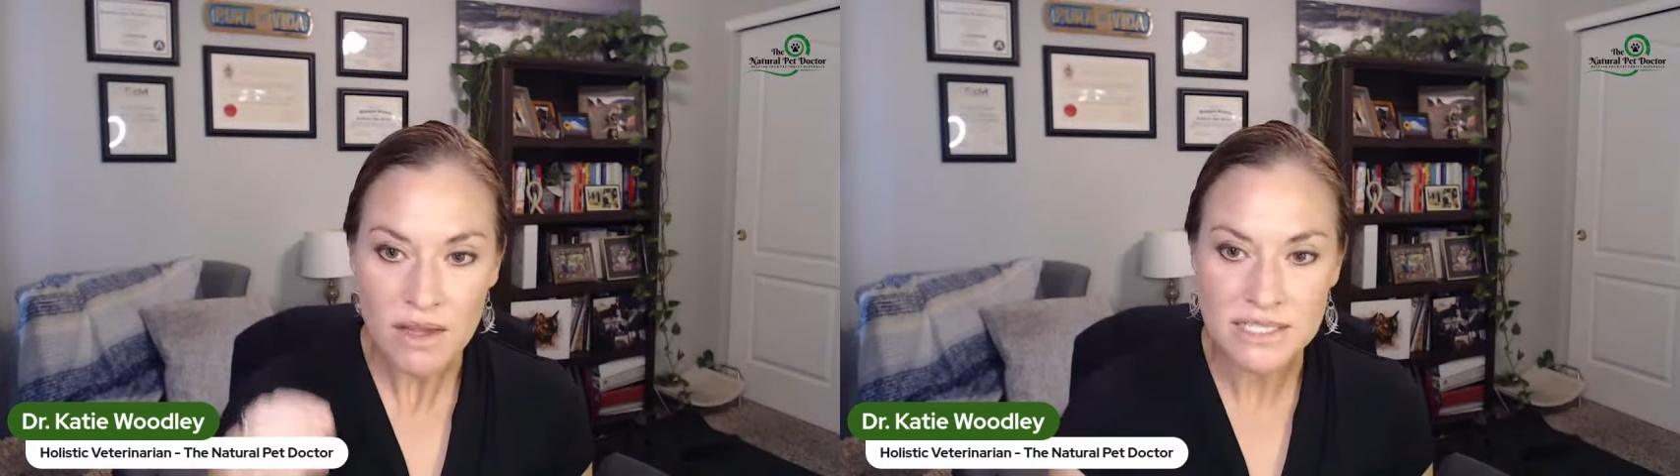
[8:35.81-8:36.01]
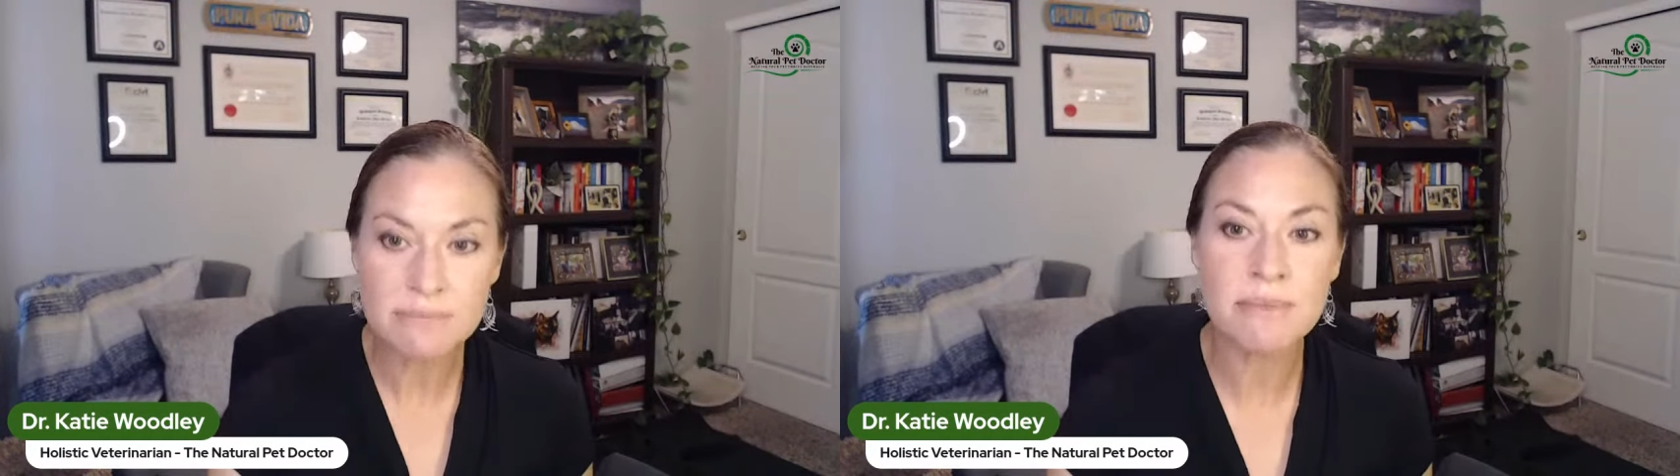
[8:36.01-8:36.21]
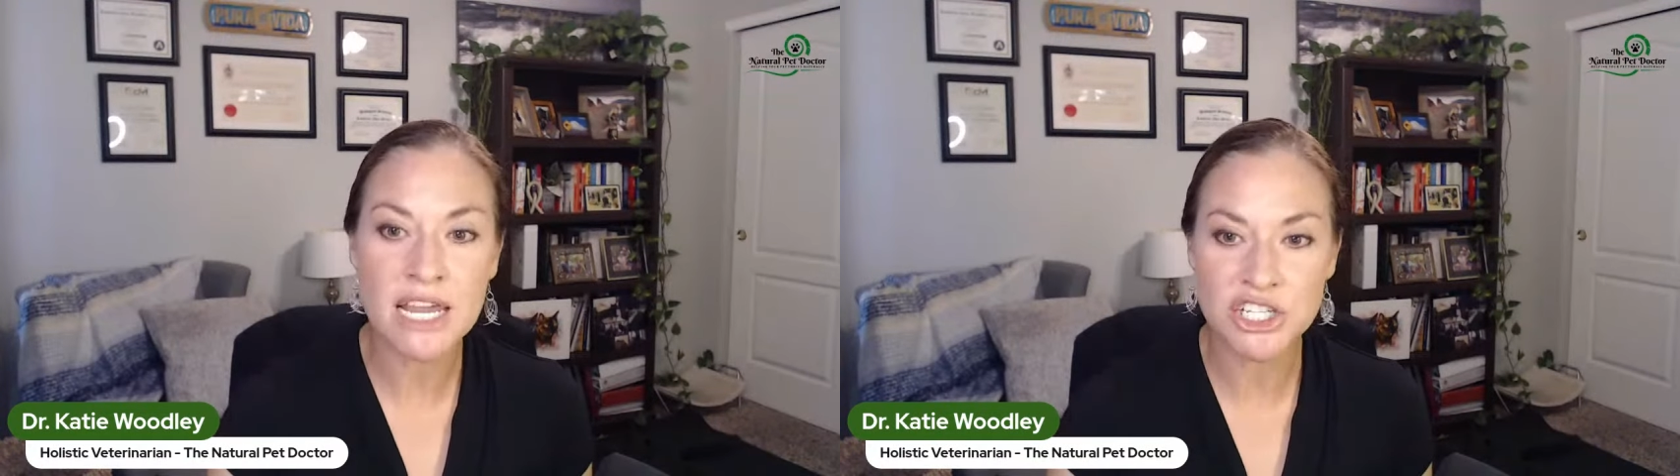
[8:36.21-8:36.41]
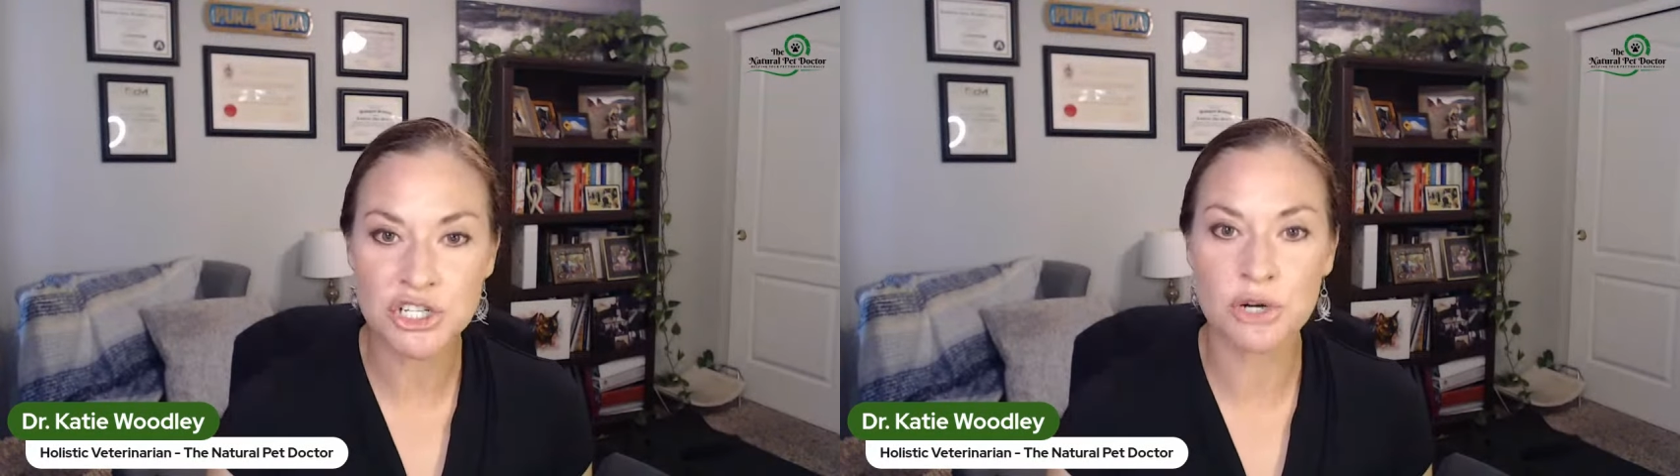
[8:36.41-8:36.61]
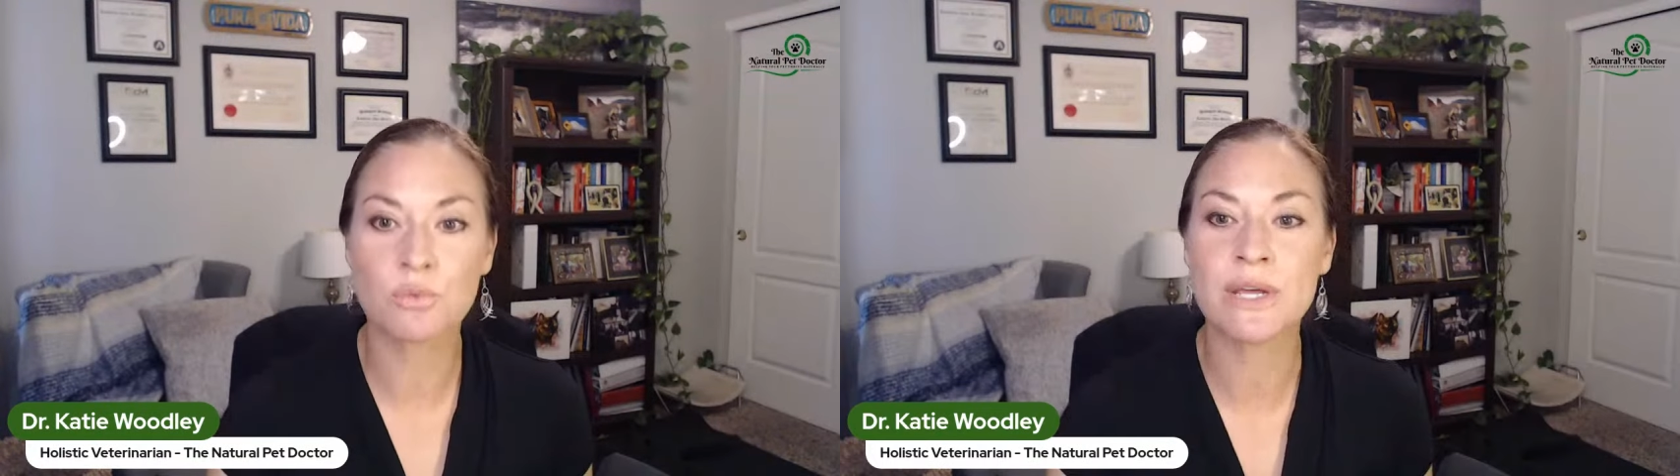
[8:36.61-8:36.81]
to make
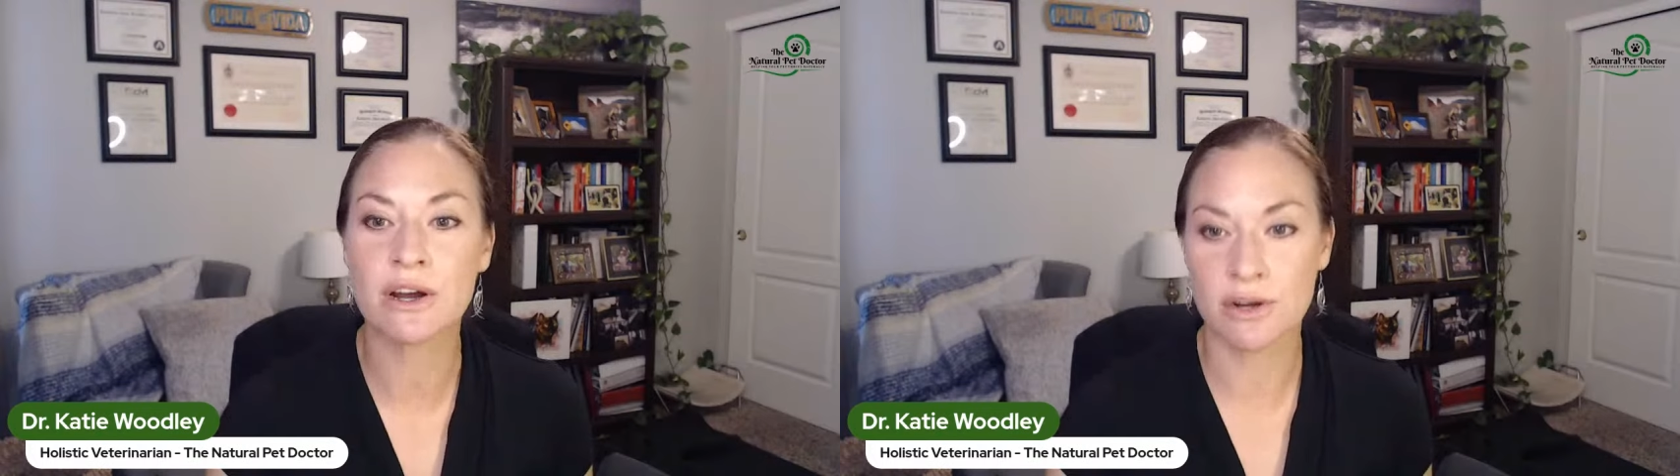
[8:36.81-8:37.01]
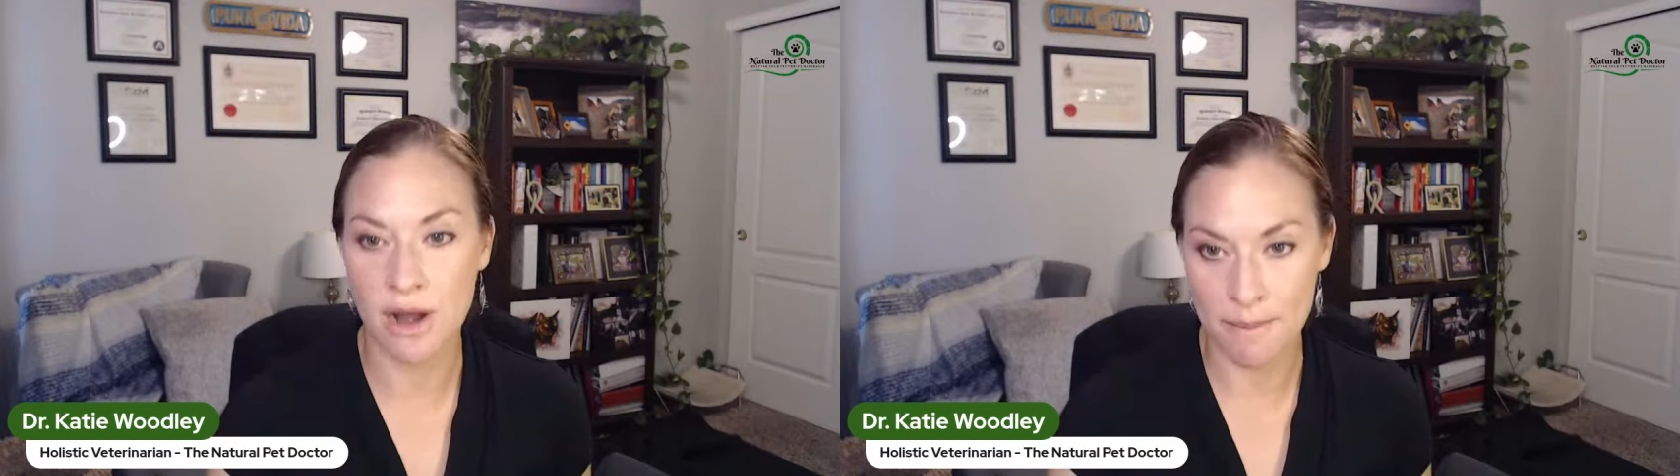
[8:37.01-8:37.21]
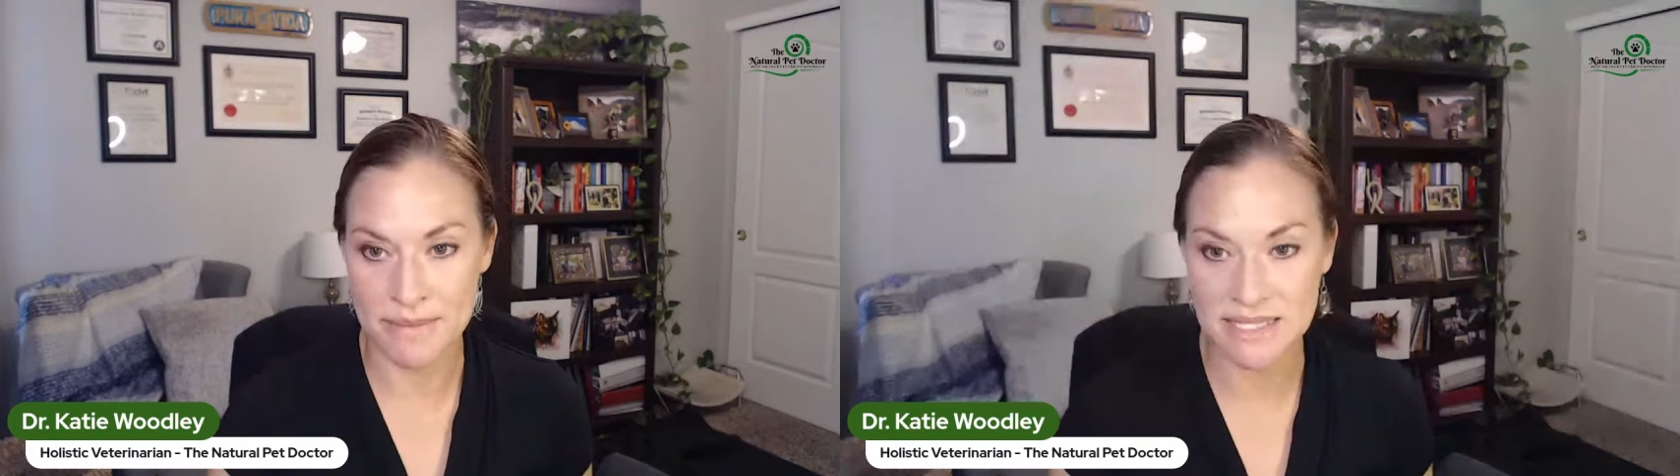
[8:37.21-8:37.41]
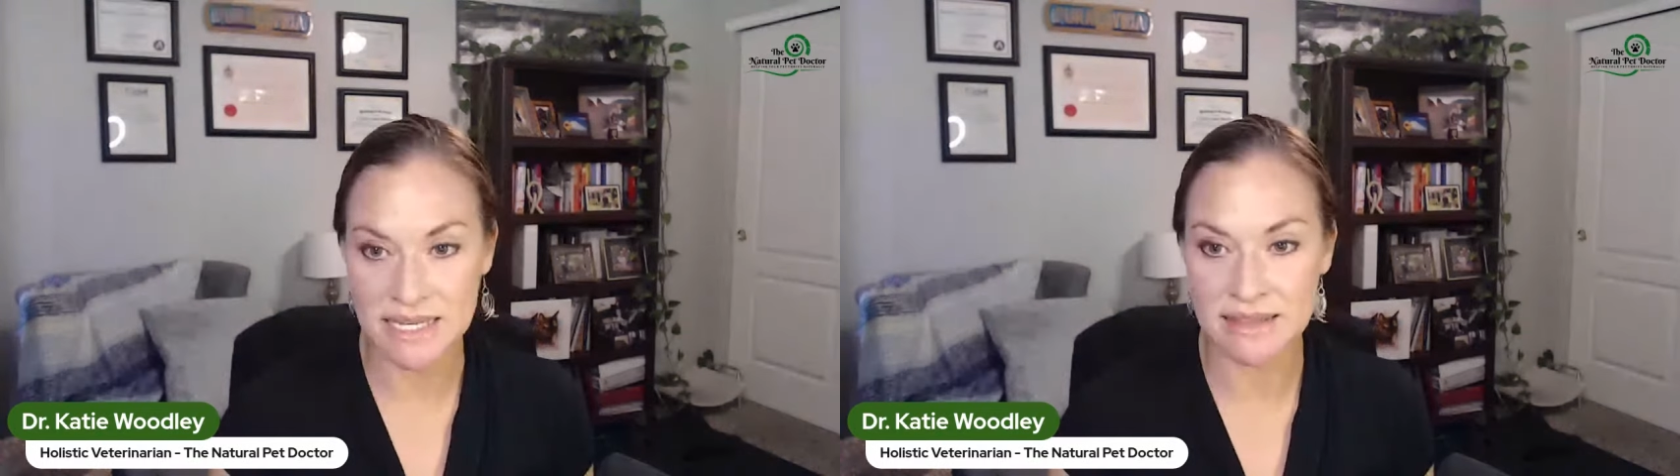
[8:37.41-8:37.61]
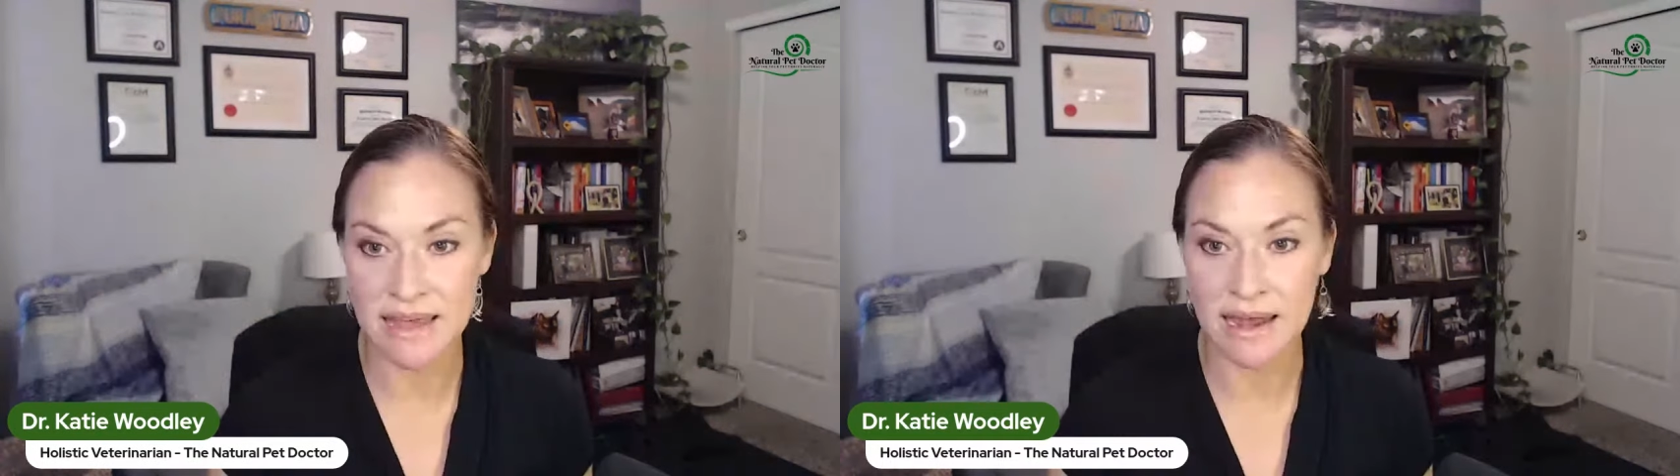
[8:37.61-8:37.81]
sure we are not
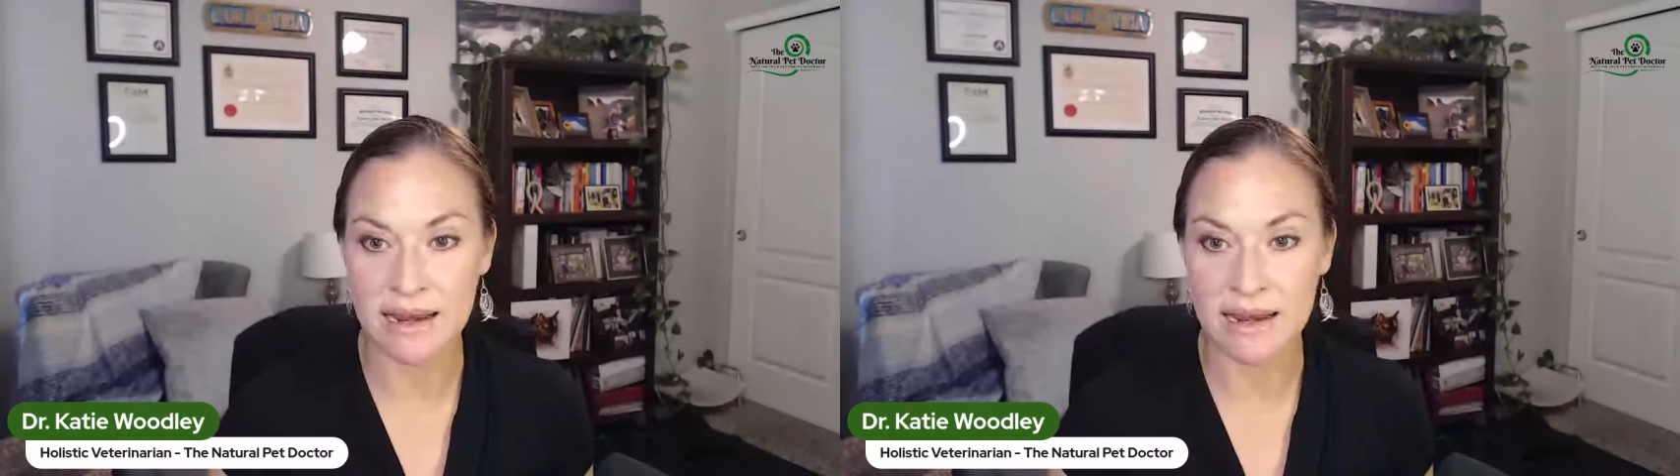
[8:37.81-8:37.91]
missing that